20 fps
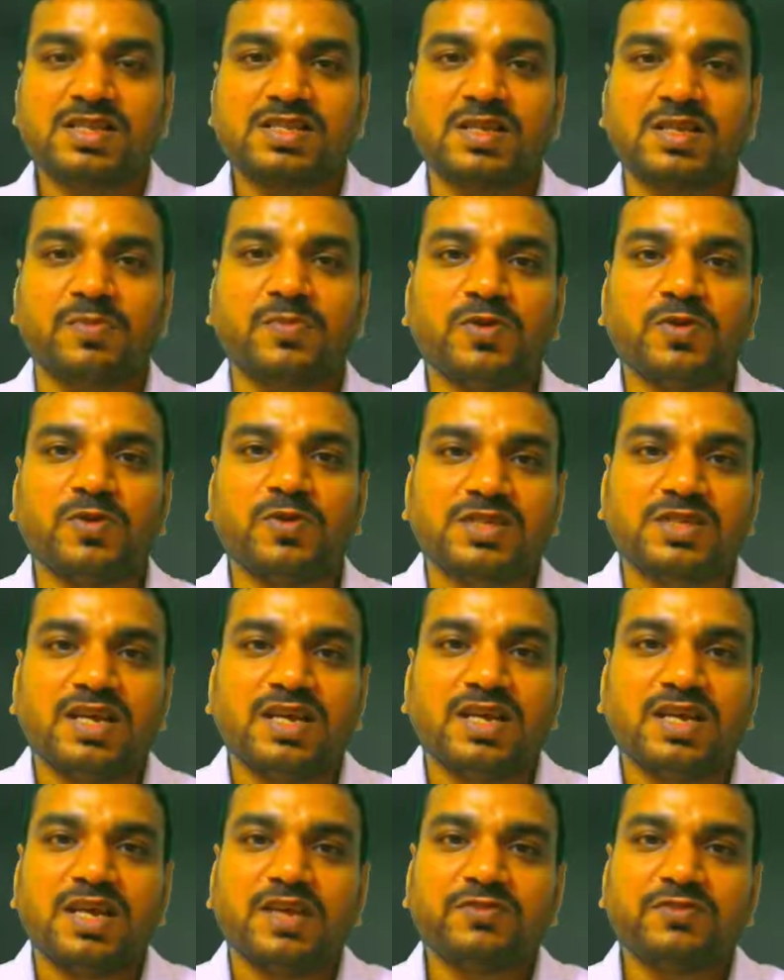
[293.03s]

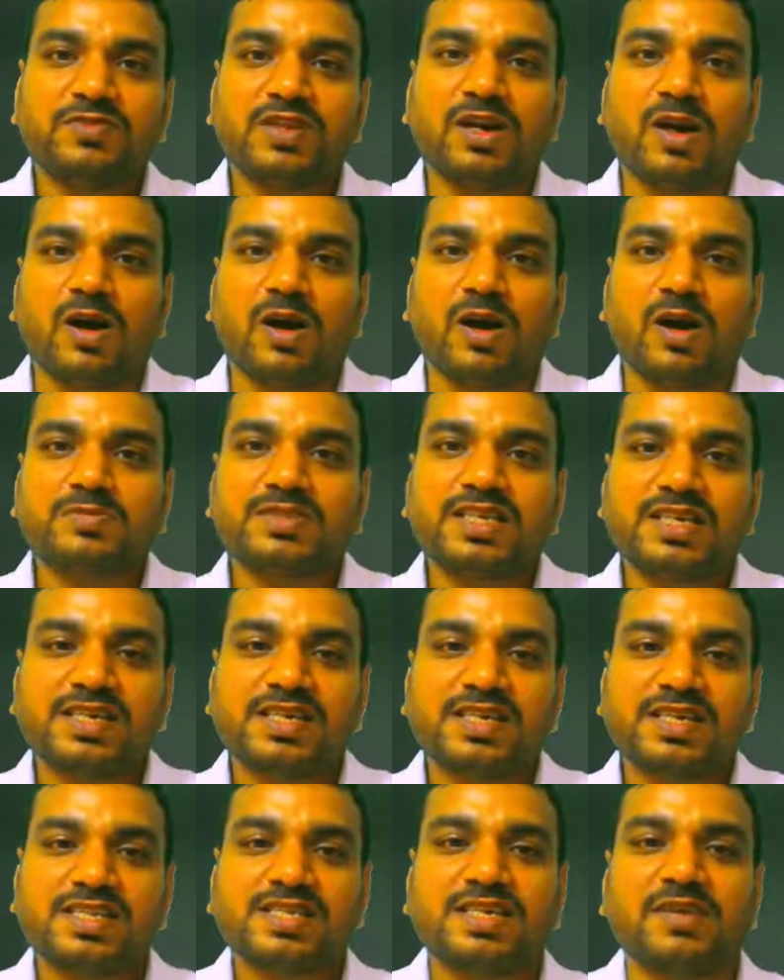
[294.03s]
Suppose if the
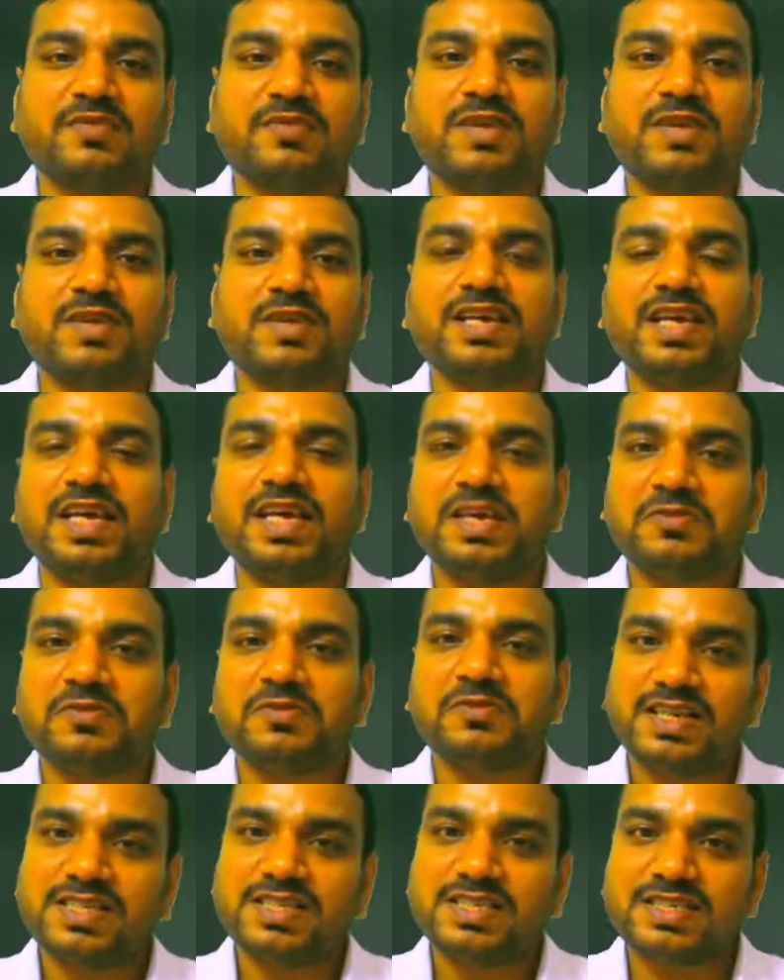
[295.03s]
object is covering
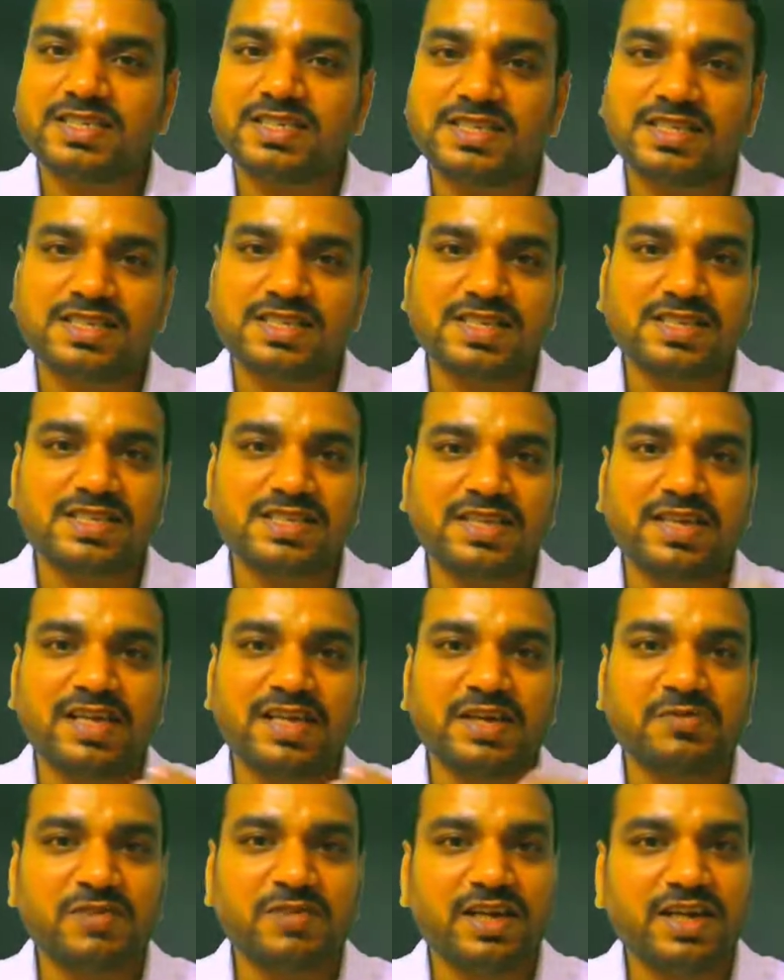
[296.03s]
equal distances in
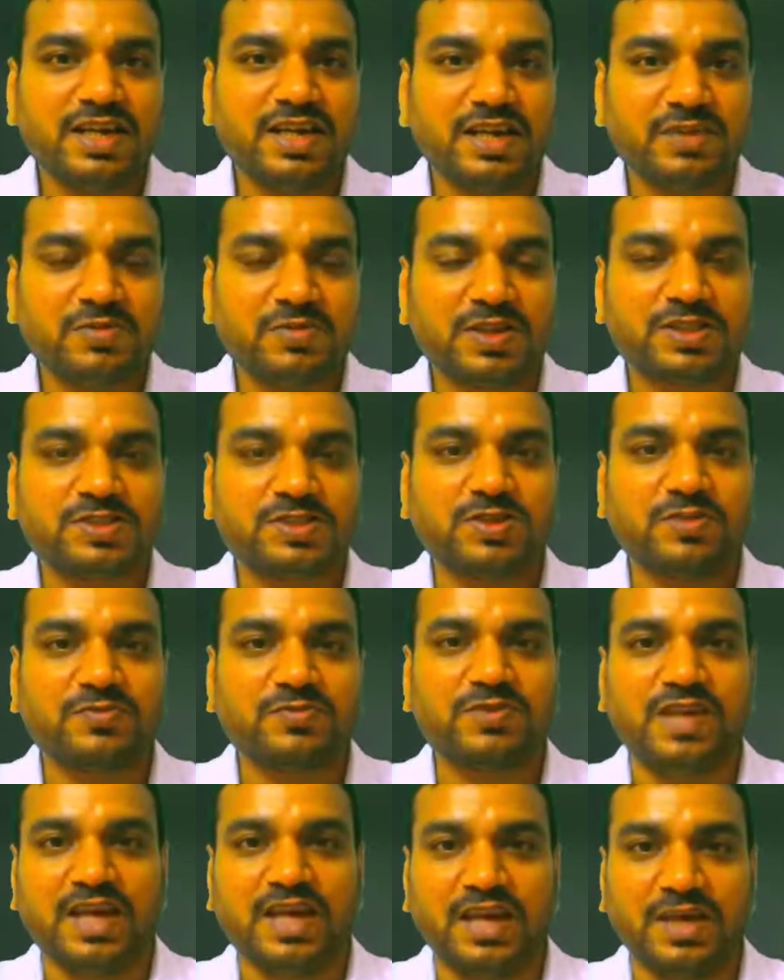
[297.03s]
equal intervals
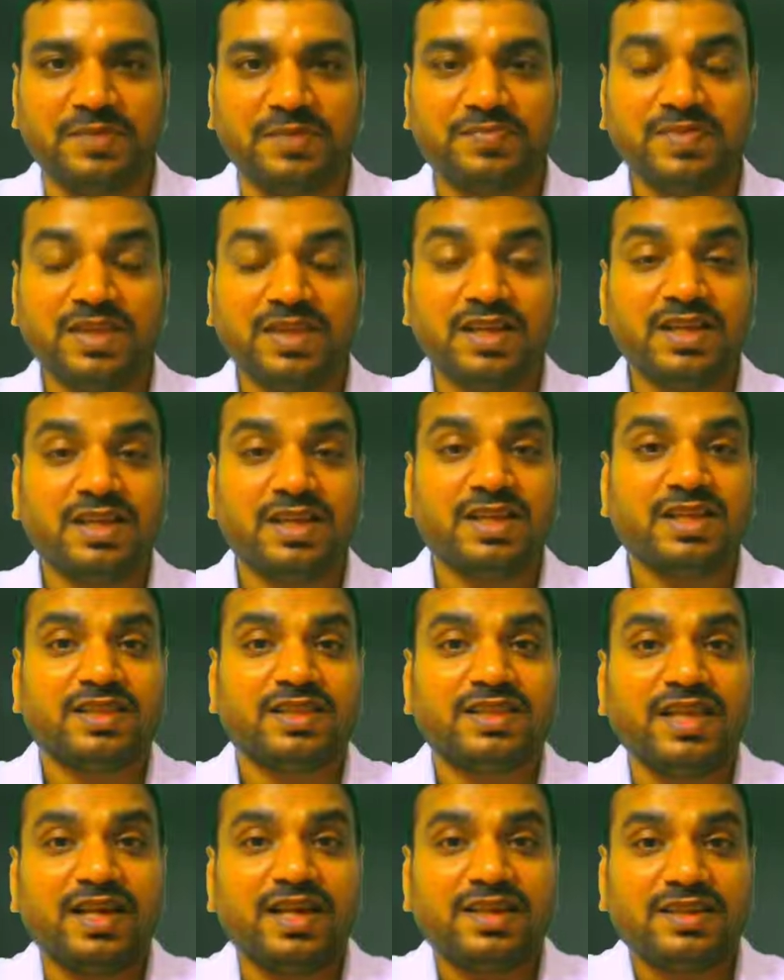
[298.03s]
of time,
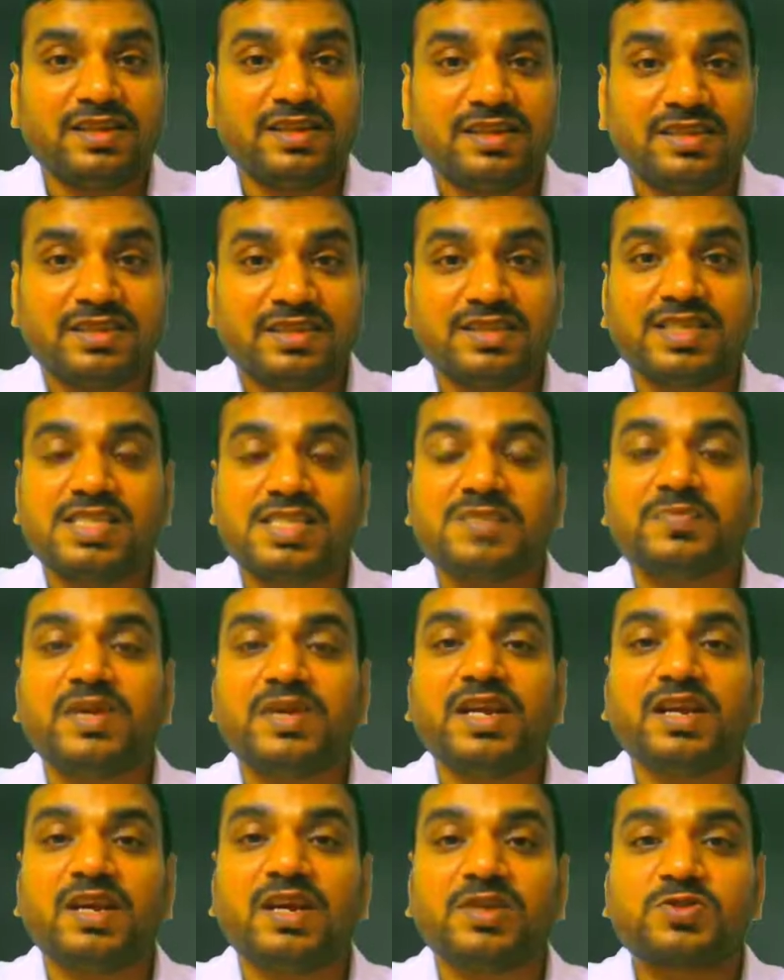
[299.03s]
then the
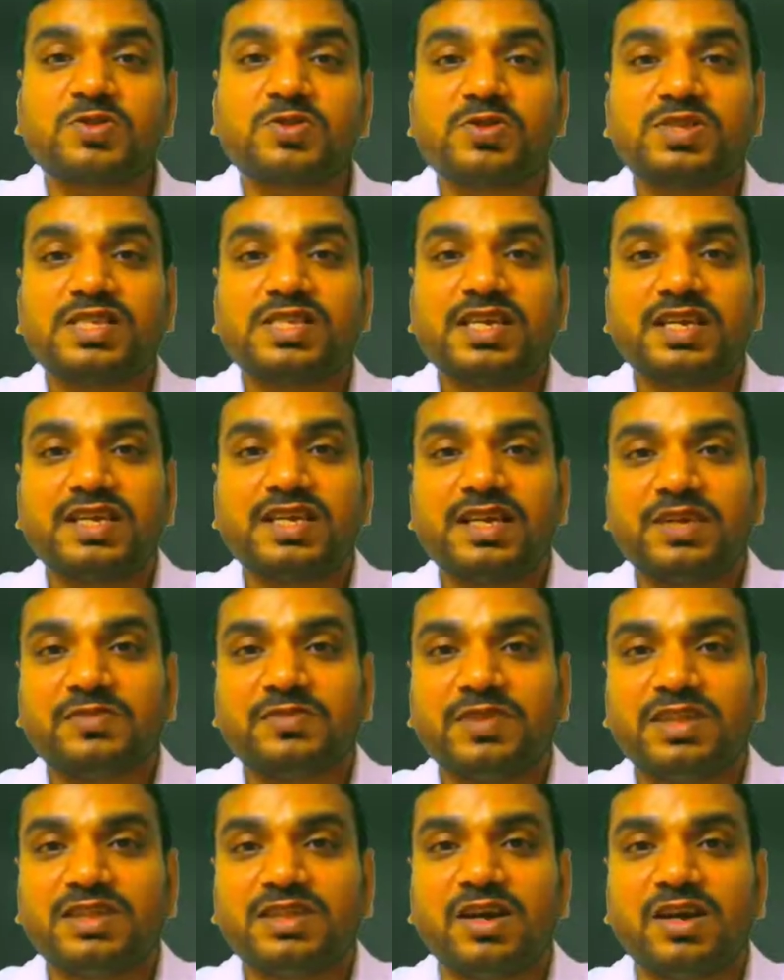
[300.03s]
speed
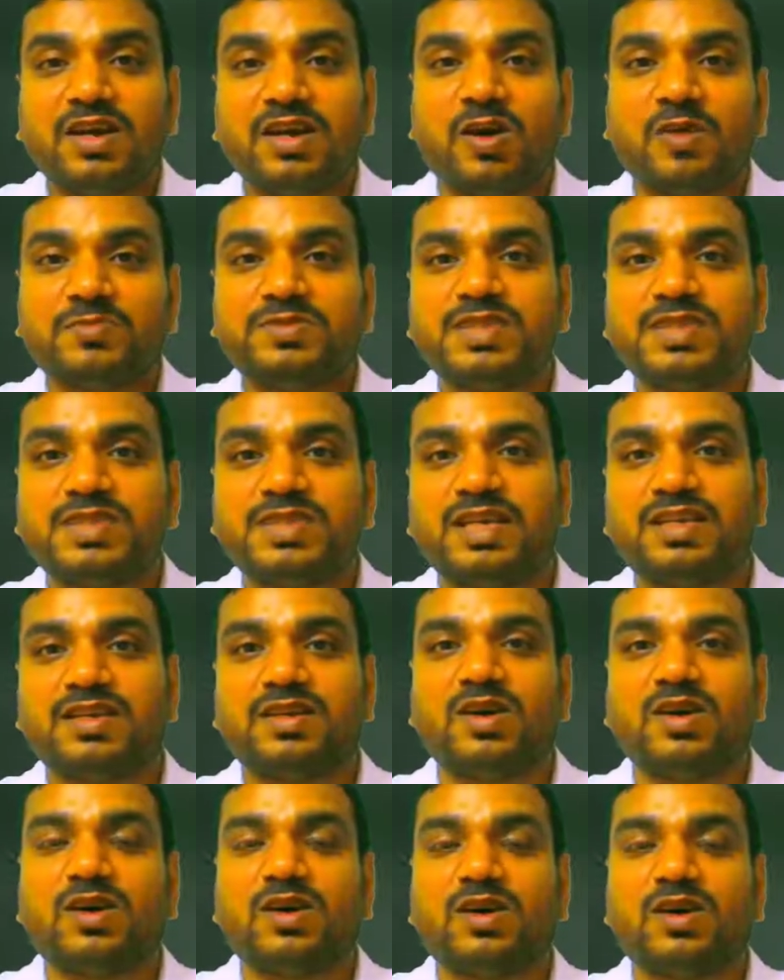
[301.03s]
associated with the
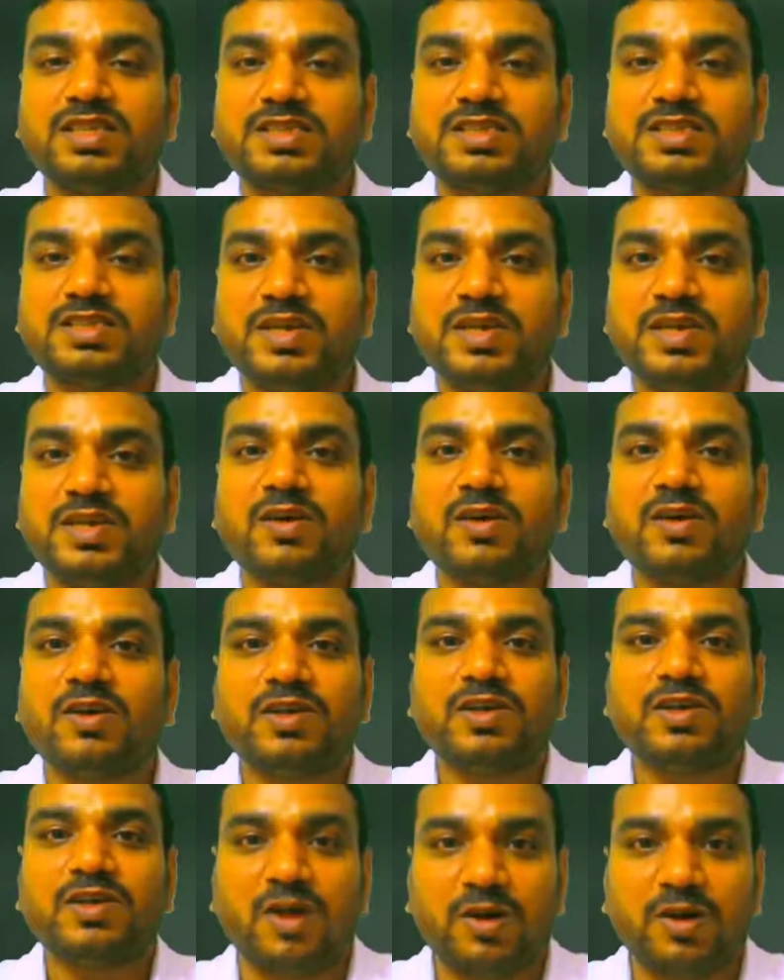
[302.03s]
object or the speed
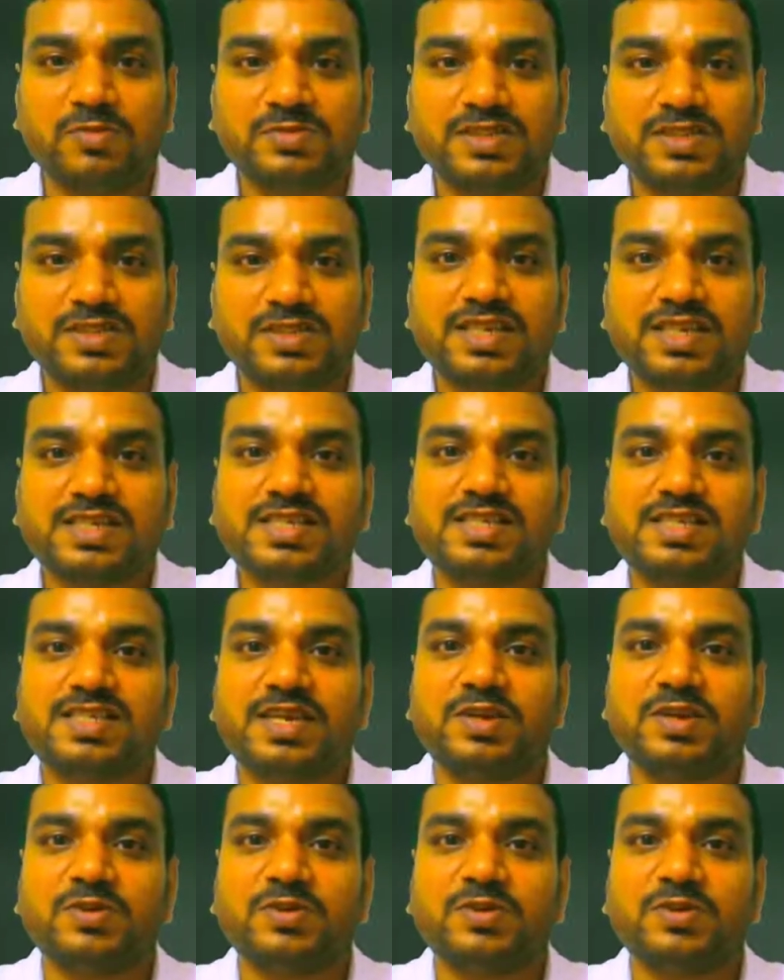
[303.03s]
of an object is